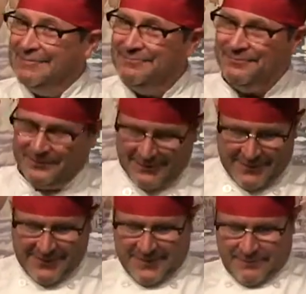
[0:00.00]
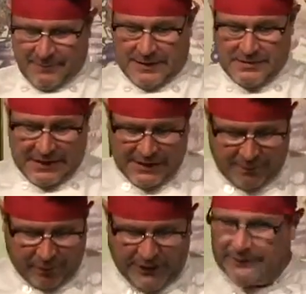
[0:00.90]
theme. I'm seeing
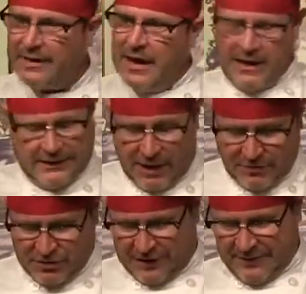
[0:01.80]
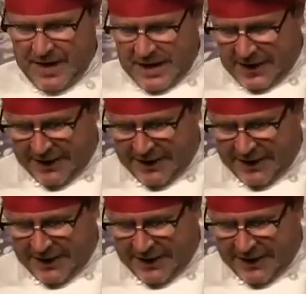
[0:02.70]
your point. No, sorry.